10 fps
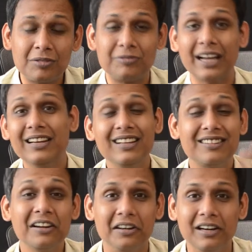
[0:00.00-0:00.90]
Finally,
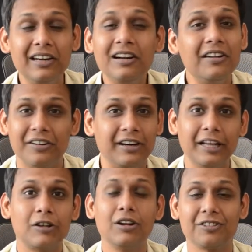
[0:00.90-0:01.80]
it's a little
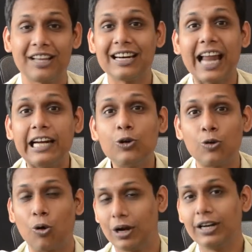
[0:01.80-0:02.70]
ridiculous, and I'd like to
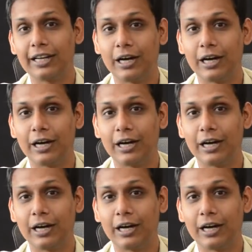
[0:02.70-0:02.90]
call it